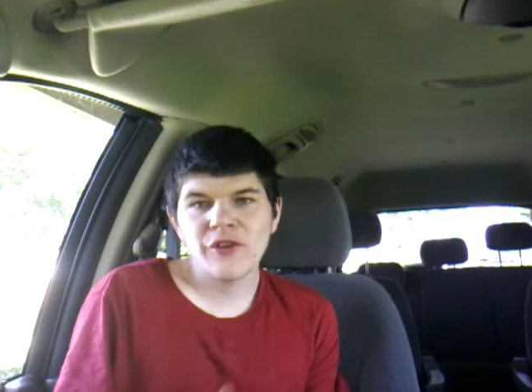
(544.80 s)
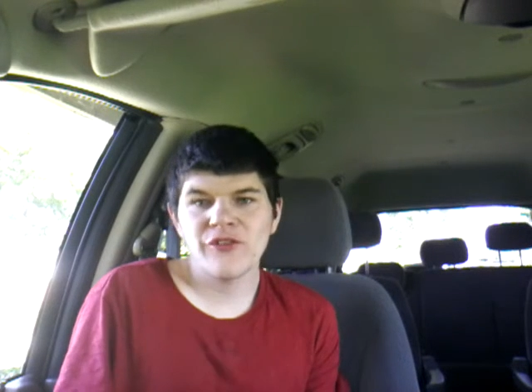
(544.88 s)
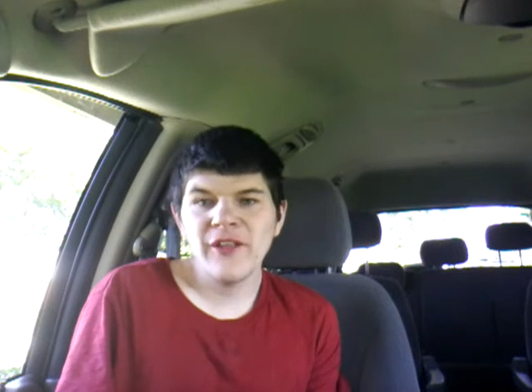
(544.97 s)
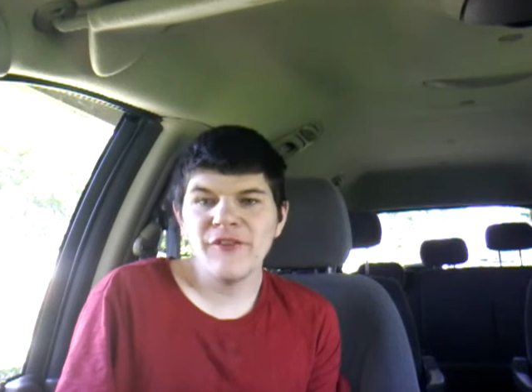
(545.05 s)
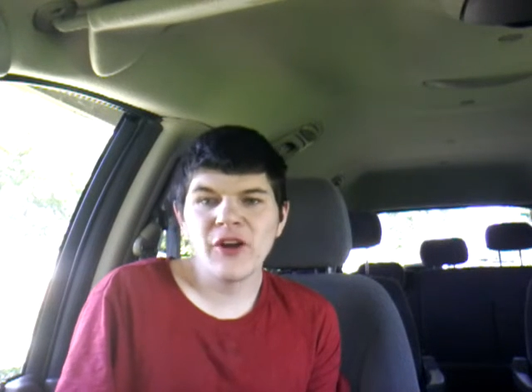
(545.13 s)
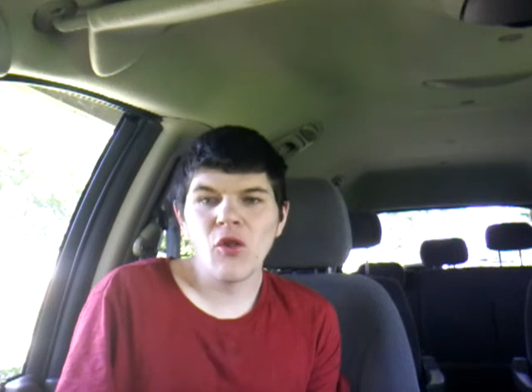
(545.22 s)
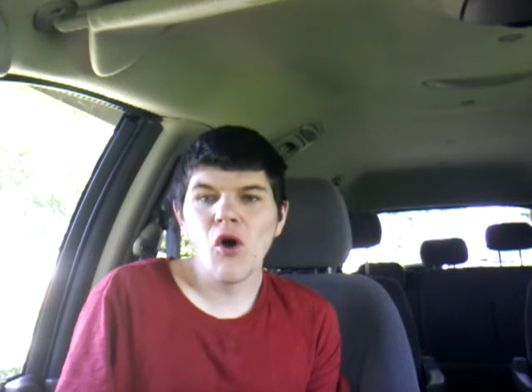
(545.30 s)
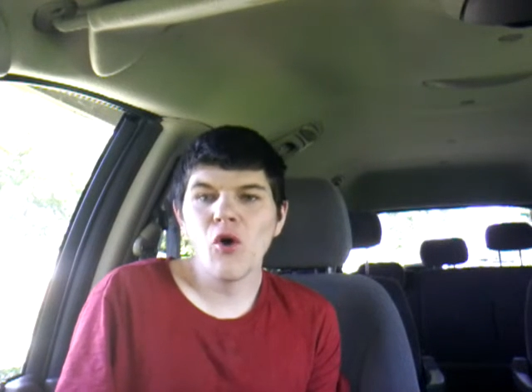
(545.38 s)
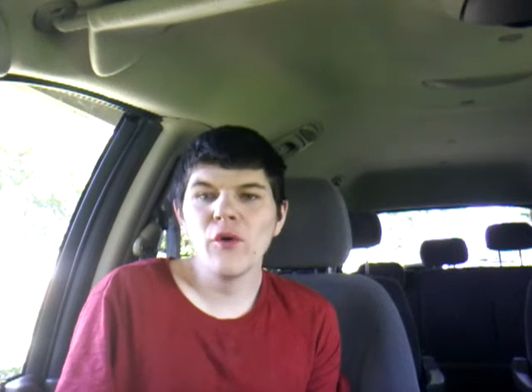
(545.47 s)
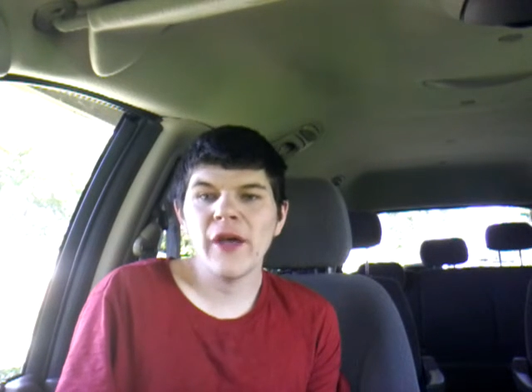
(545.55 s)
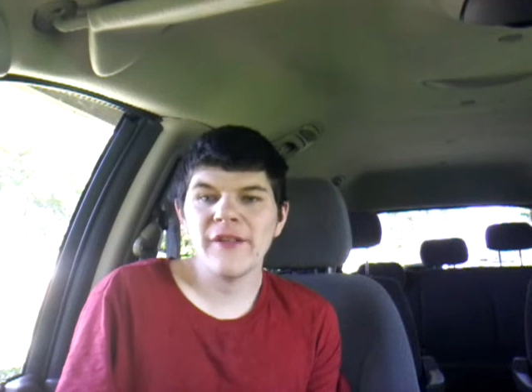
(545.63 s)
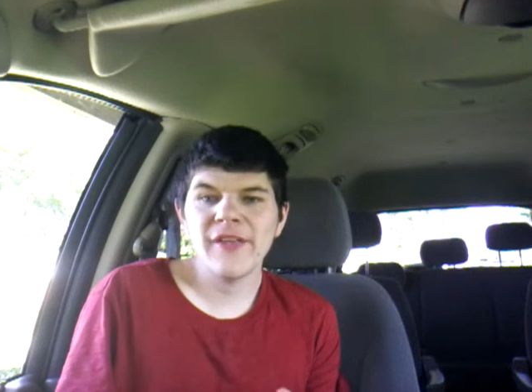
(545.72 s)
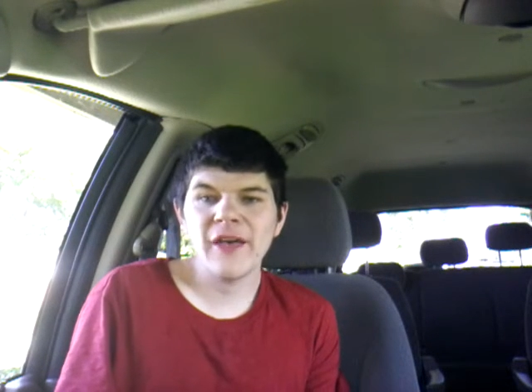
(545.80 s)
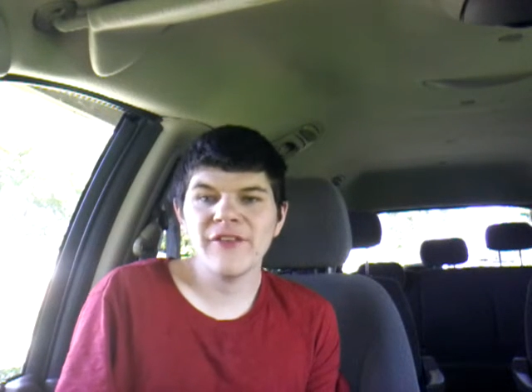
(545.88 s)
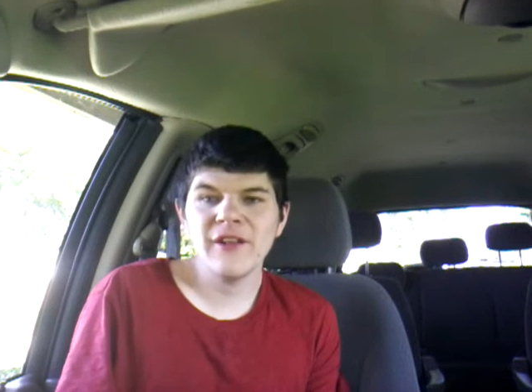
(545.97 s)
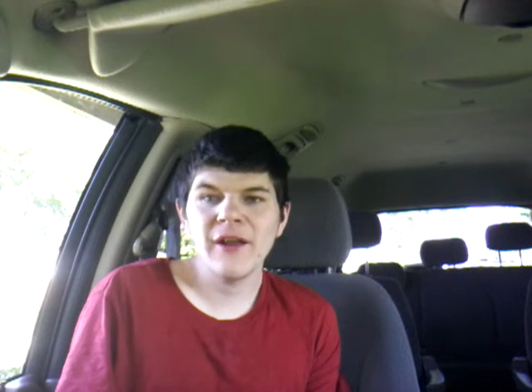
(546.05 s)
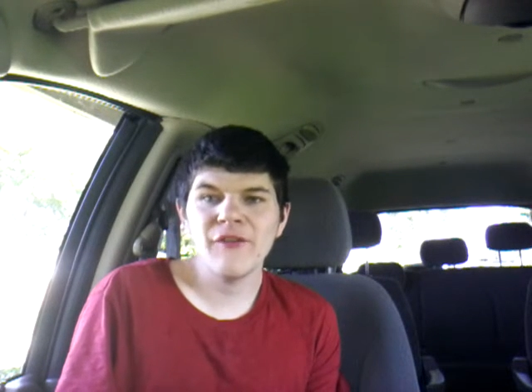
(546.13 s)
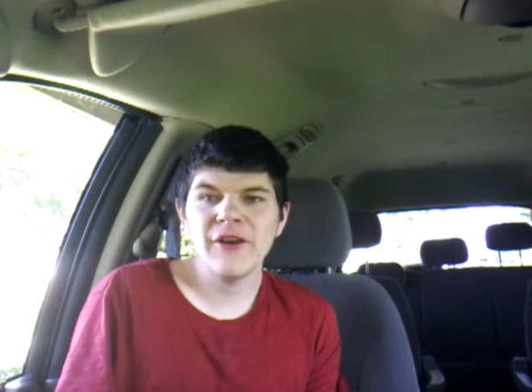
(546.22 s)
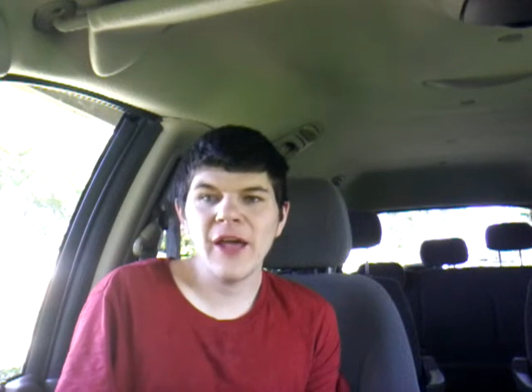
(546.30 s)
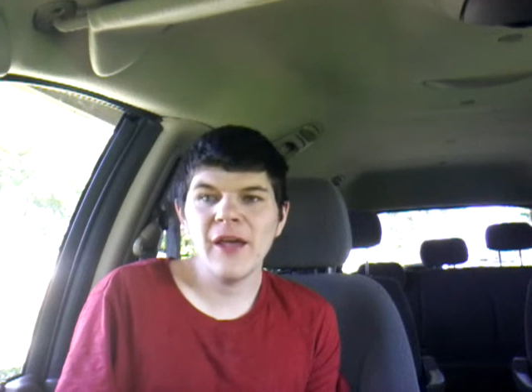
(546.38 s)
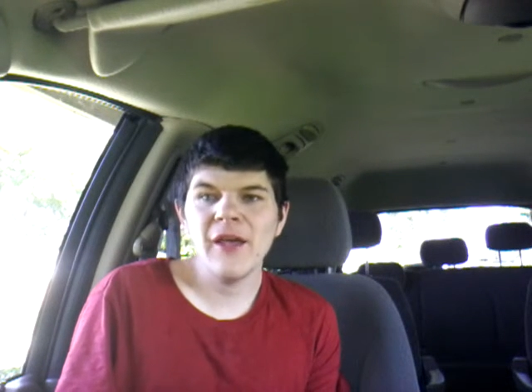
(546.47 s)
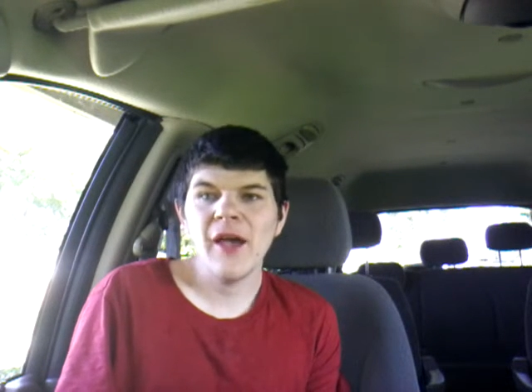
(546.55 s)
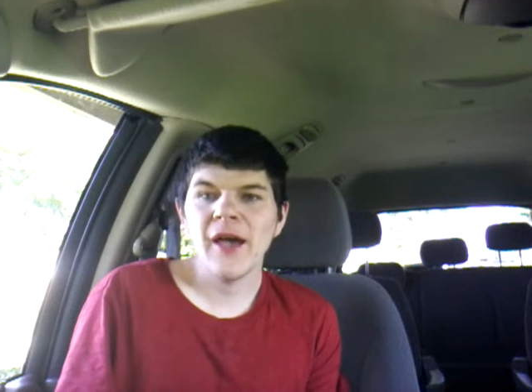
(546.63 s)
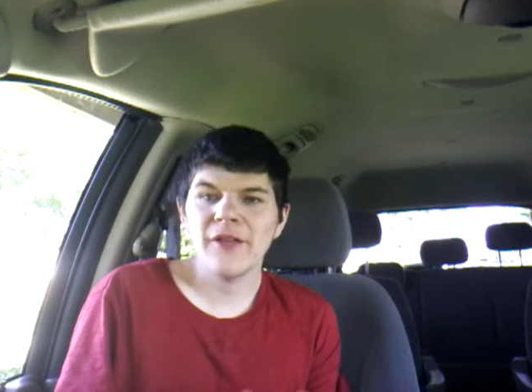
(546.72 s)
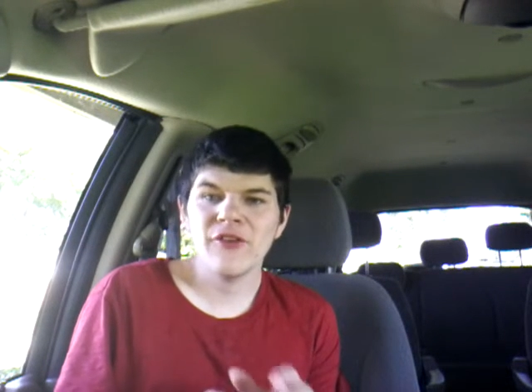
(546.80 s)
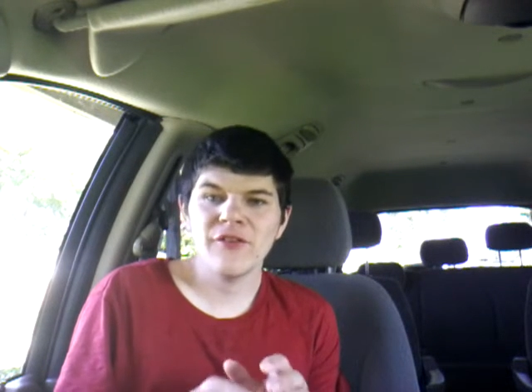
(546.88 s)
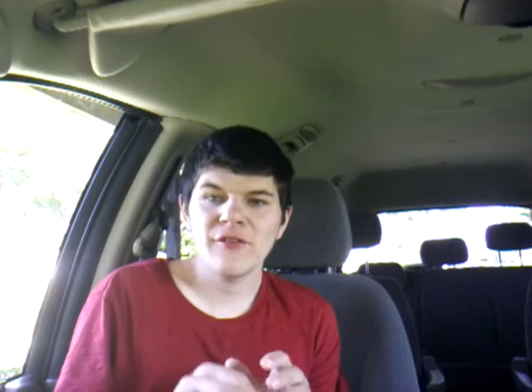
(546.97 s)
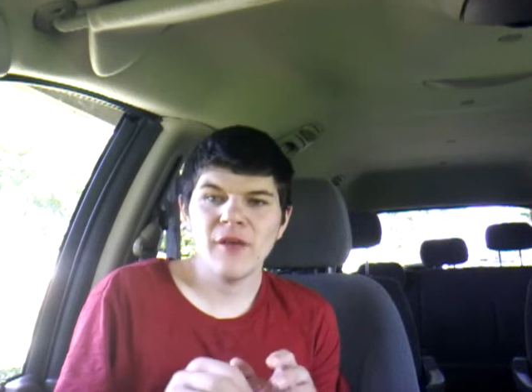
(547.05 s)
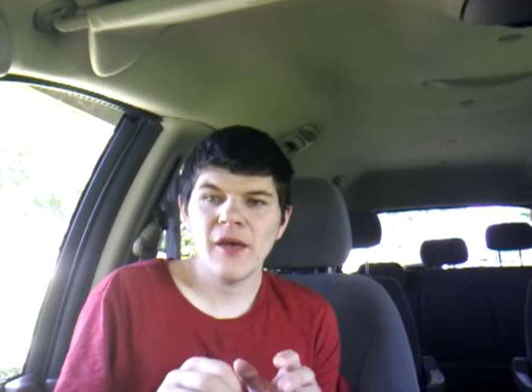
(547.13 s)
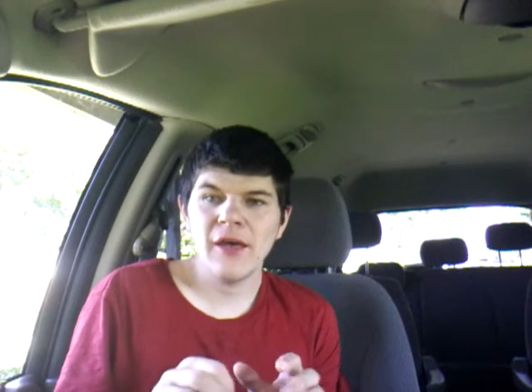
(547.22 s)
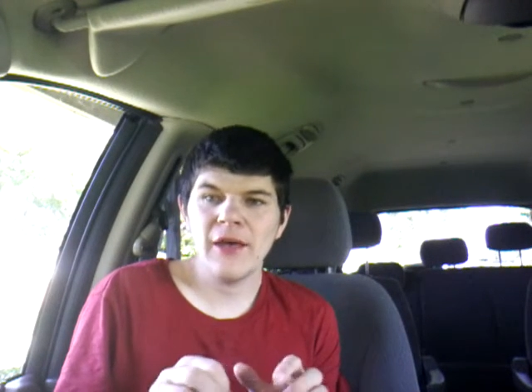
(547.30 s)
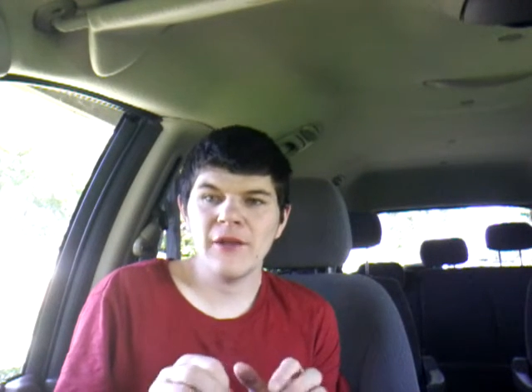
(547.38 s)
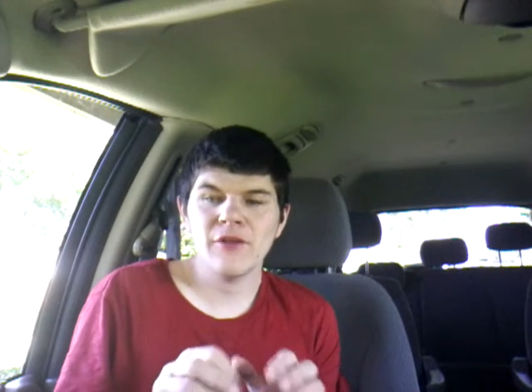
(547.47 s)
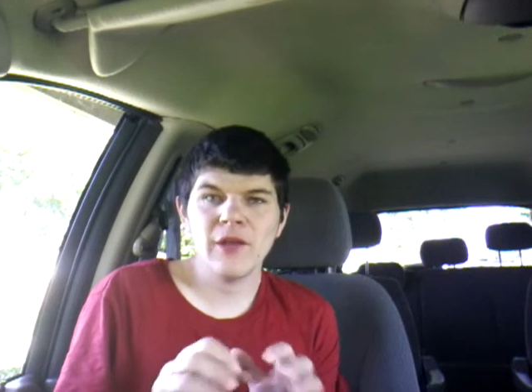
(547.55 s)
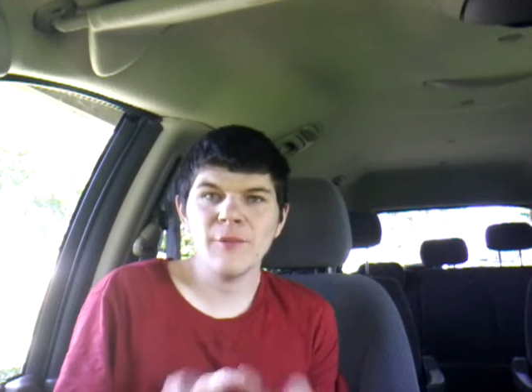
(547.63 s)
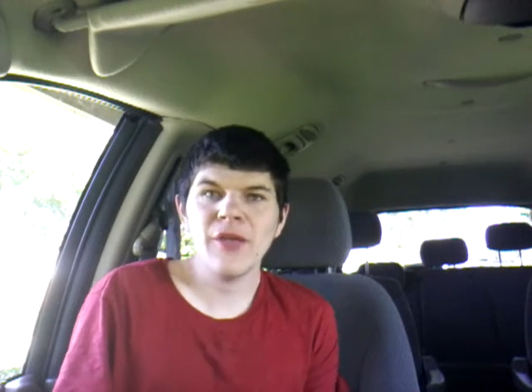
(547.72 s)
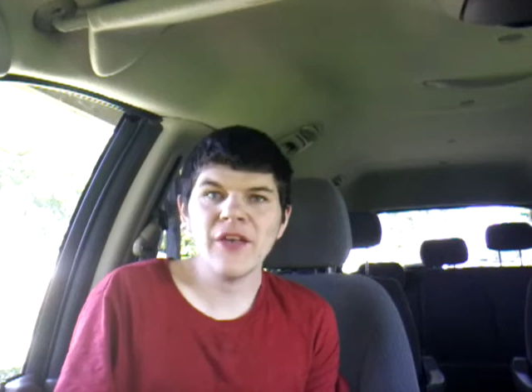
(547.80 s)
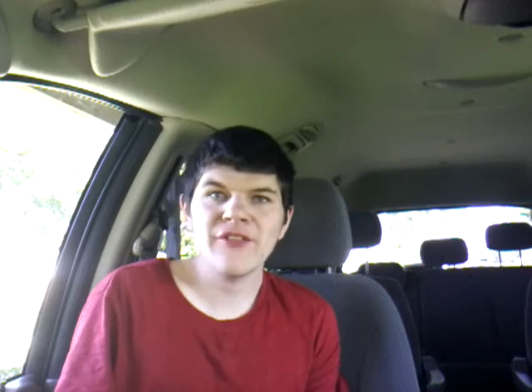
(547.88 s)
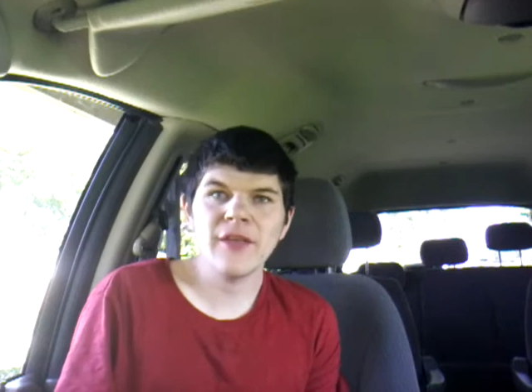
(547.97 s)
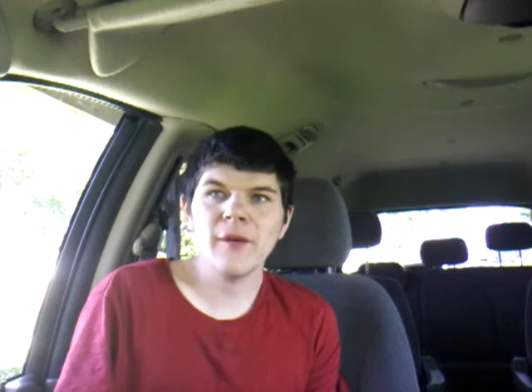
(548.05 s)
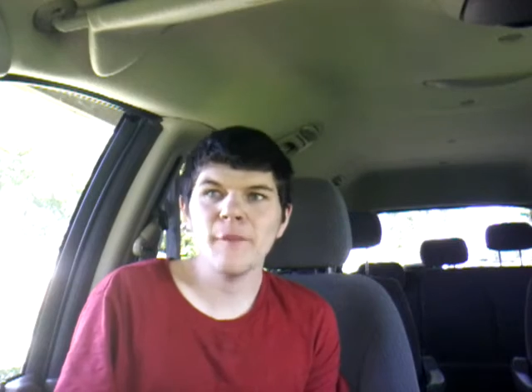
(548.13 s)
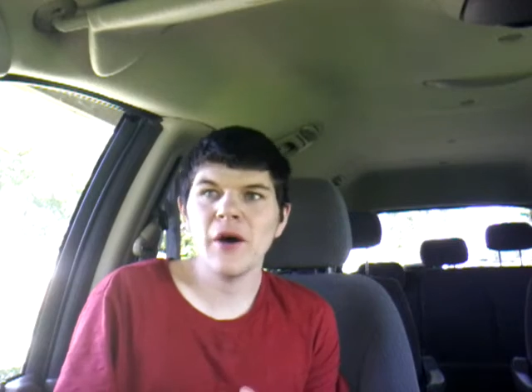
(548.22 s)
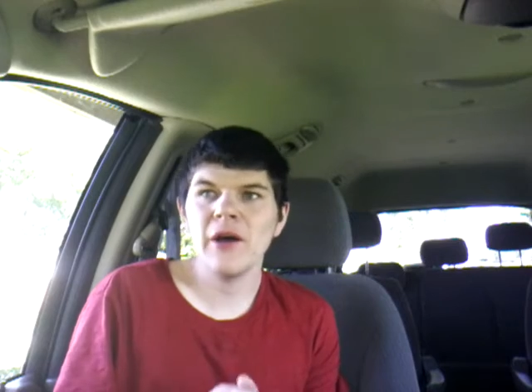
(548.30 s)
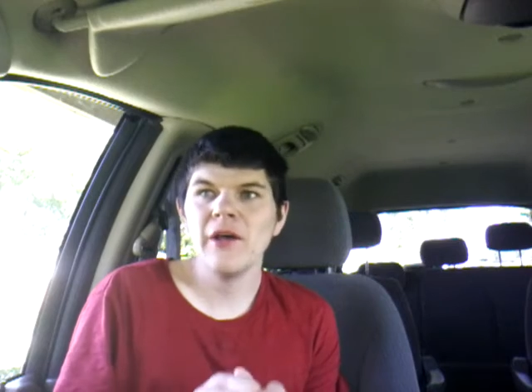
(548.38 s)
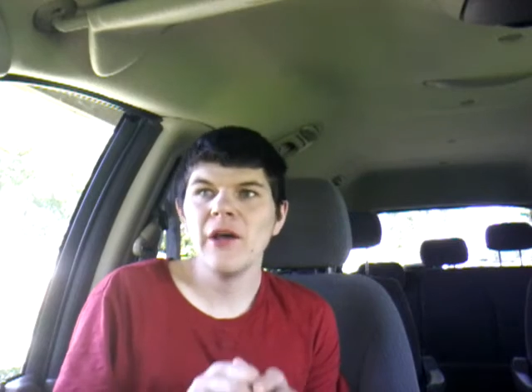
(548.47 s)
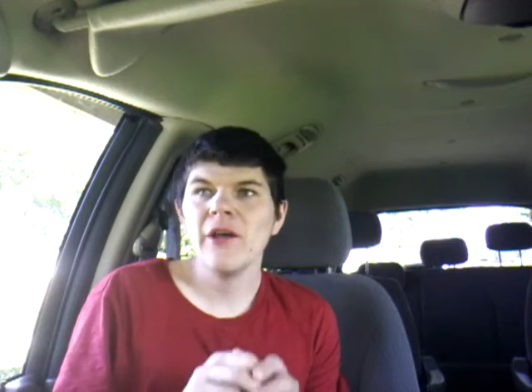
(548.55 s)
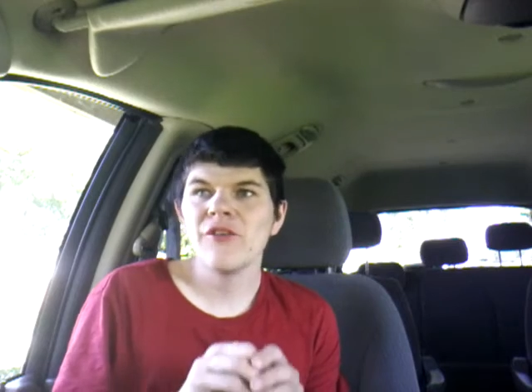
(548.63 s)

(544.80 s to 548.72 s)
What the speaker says: leave it alone and test it every day, and keep testing it, but